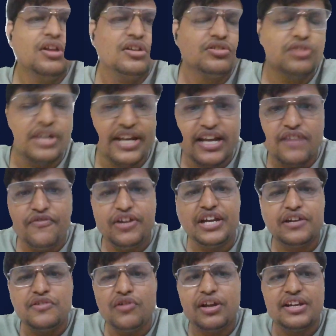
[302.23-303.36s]
So here we
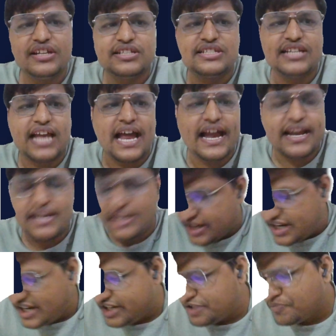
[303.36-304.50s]
need to understand
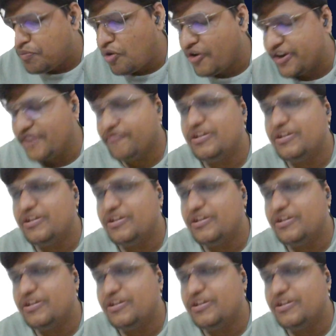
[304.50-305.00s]
each point.